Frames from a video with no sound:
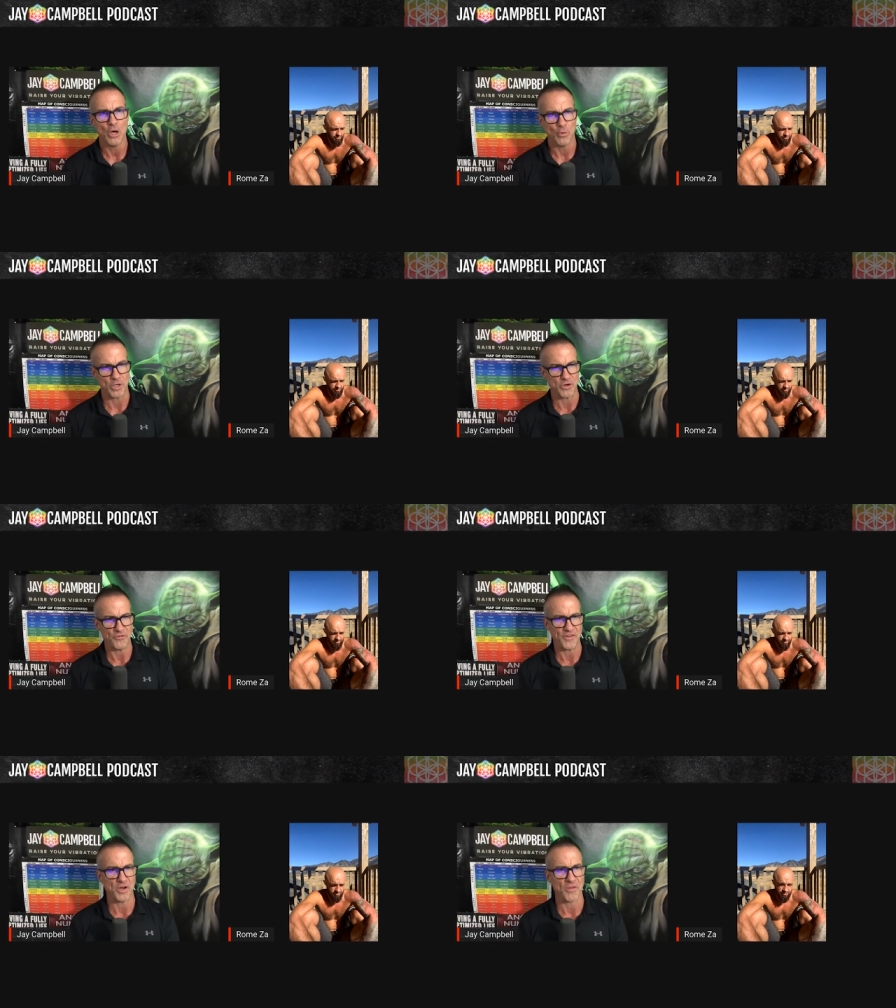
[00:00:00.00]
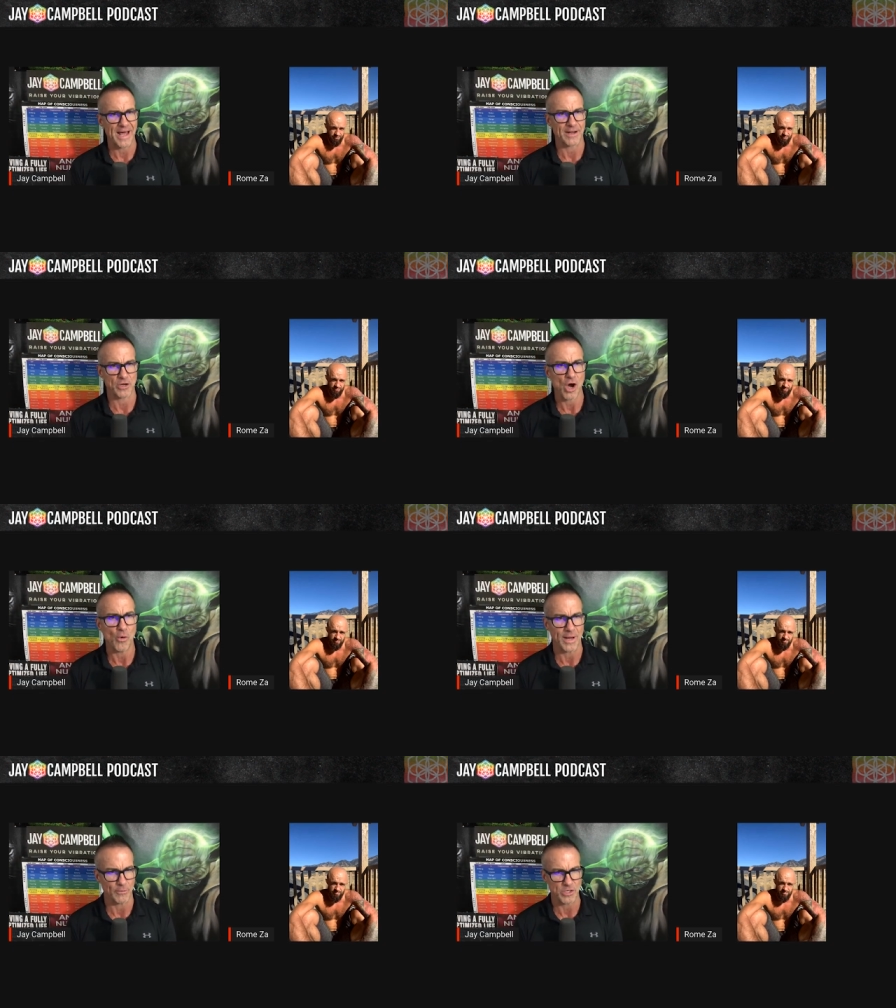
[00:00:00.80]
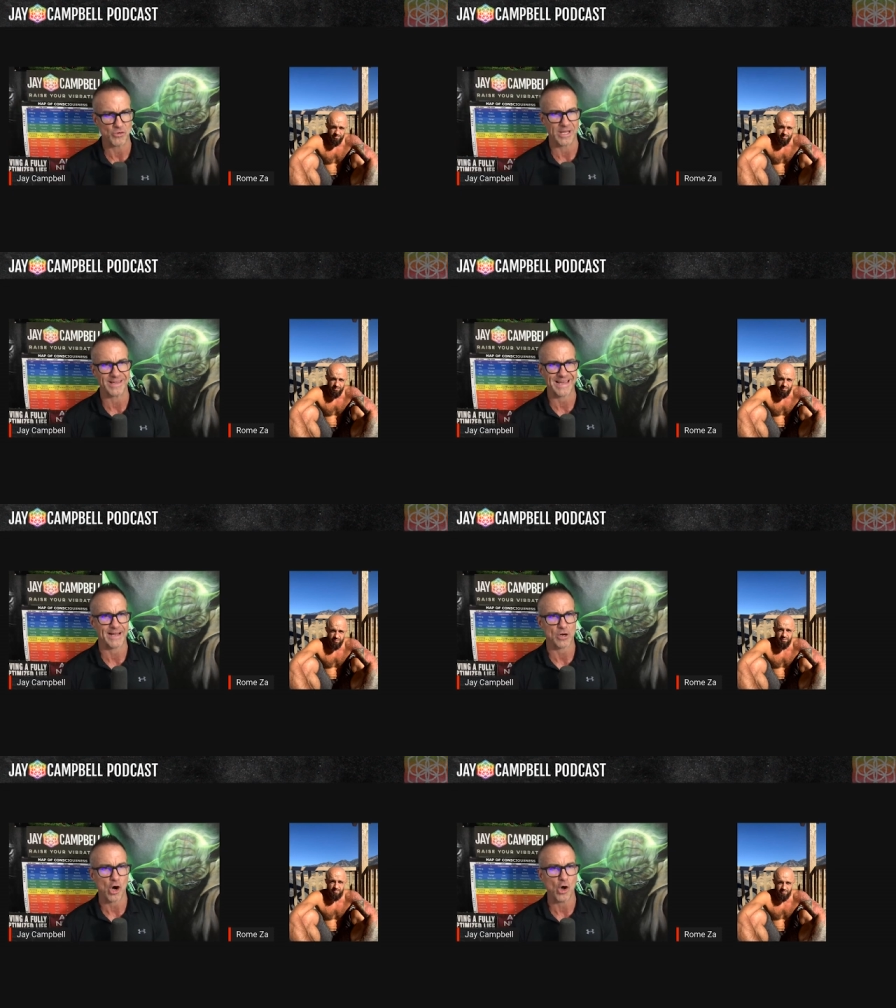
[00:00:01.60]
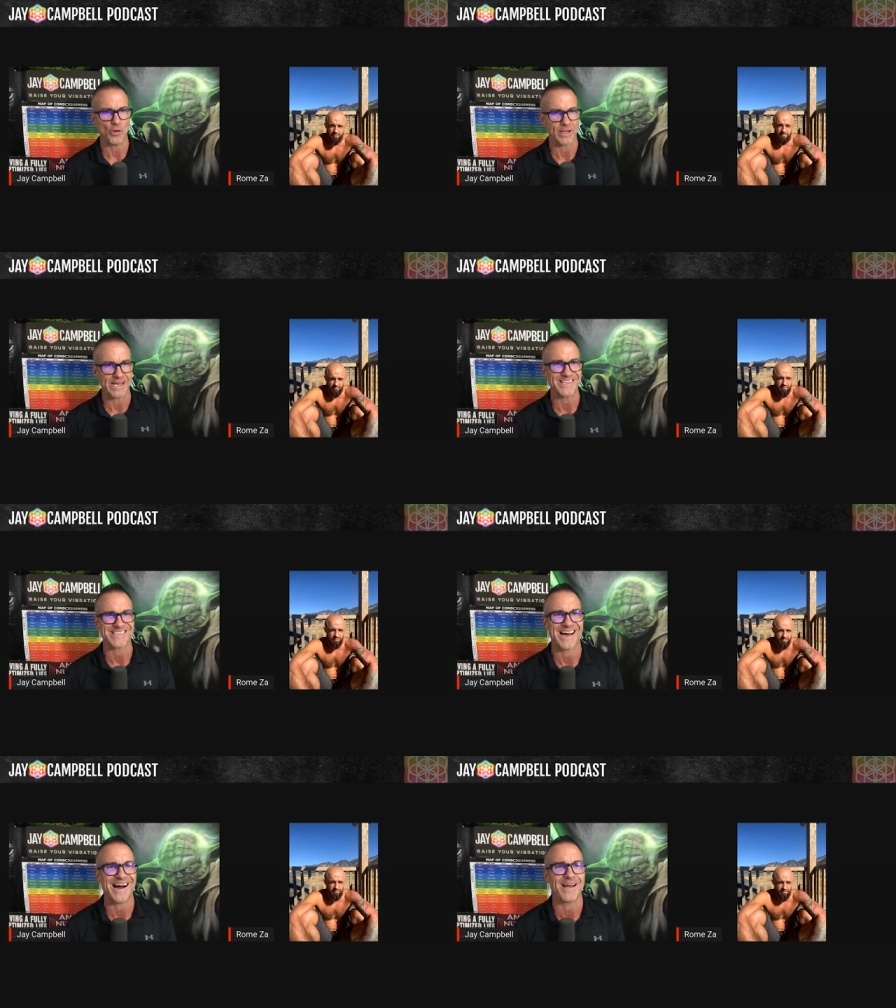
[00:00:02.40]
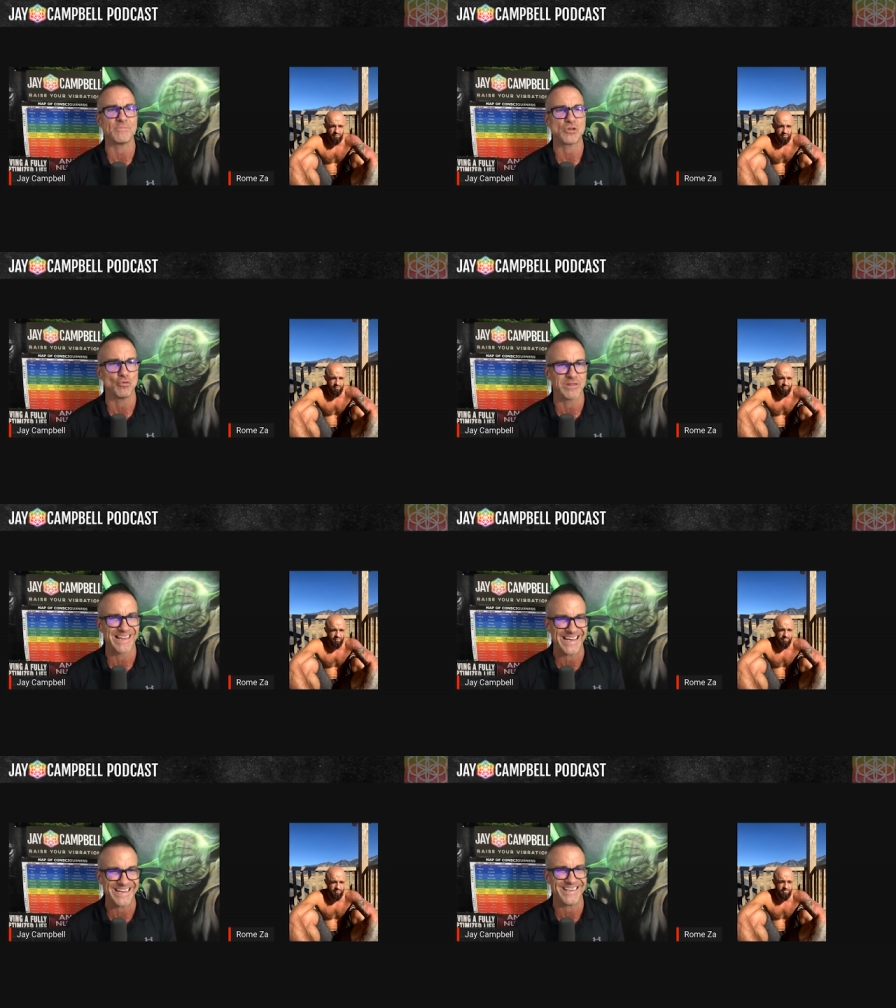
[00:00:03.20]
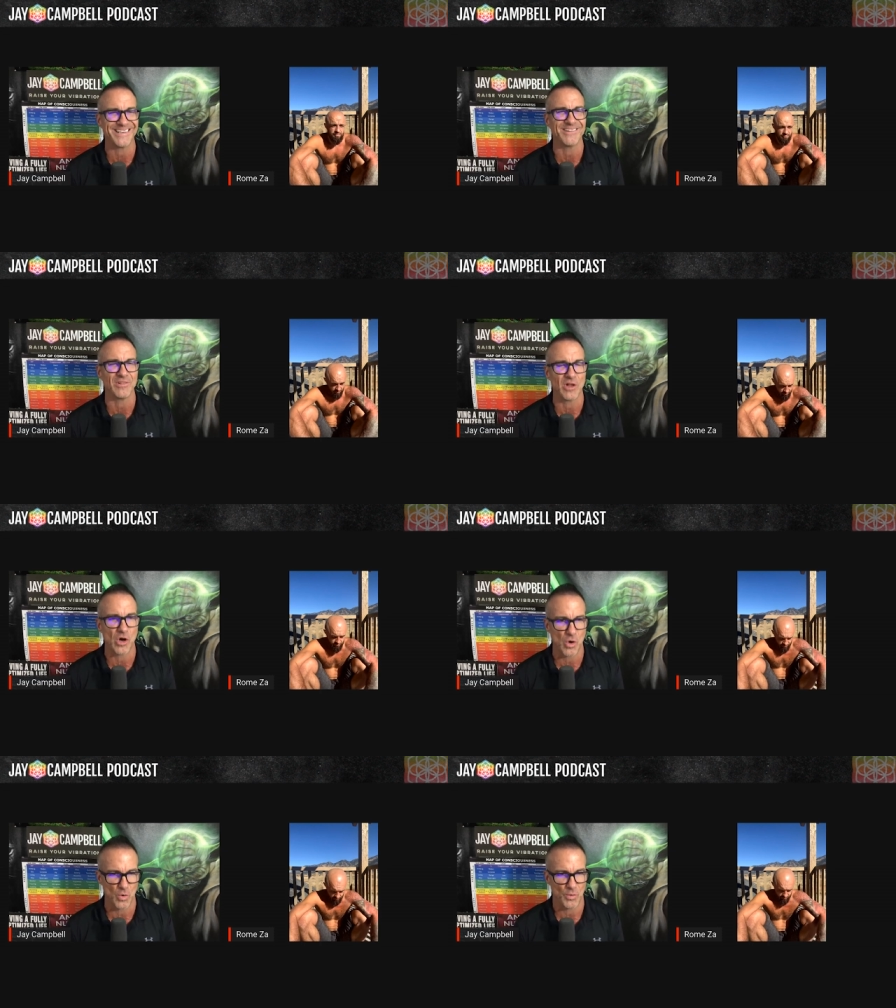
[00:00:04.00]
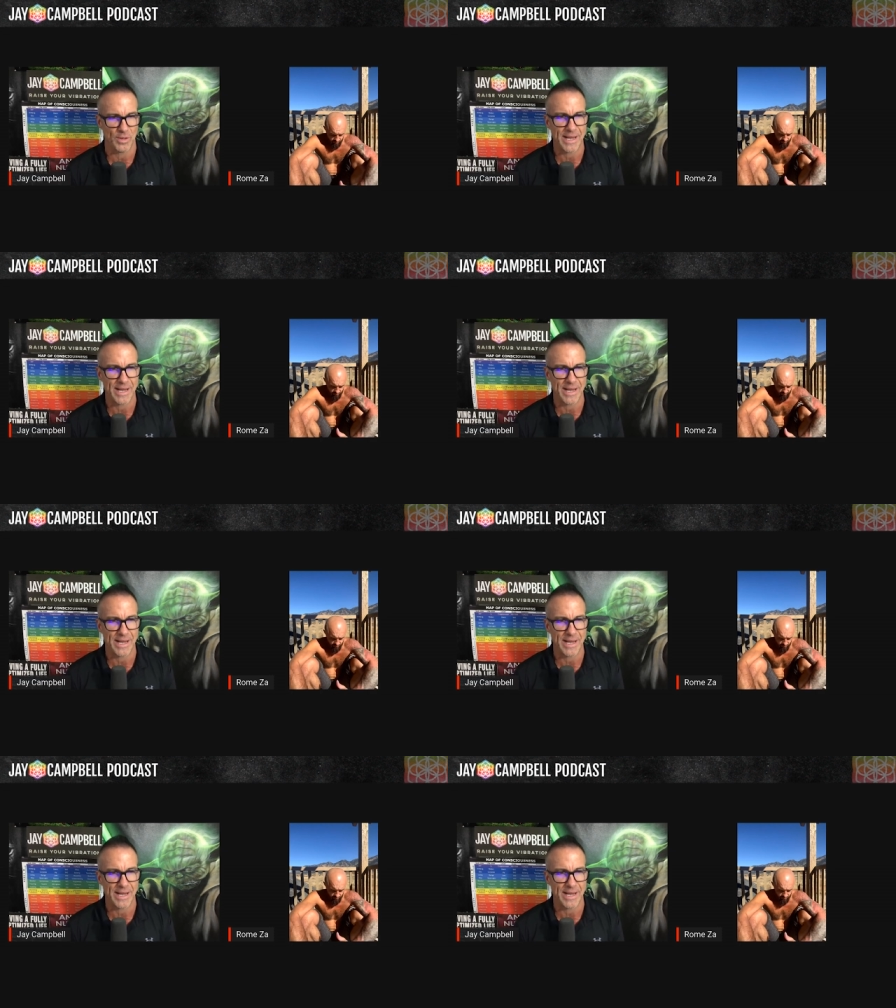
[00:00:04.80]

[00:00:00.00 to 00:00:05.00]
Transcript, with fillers: when you feel that knowing, when you get that calling, it's time to lighten the load.